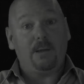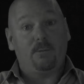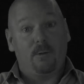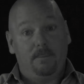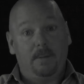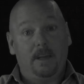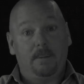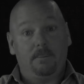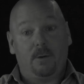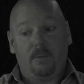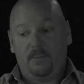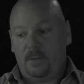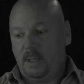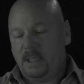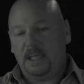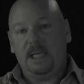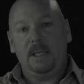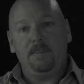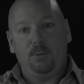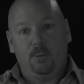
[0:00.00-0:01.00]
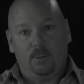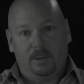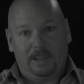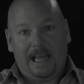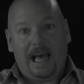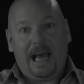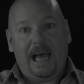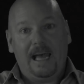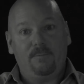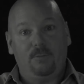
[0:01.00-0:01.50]
remember, that keep you
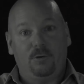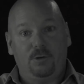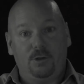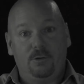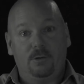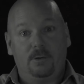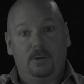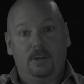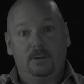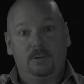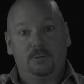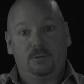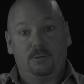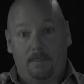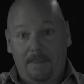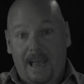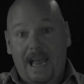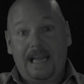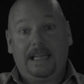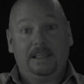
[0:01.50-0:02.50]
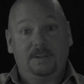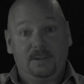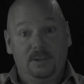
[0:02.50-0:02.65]
alive when you're in a traumatic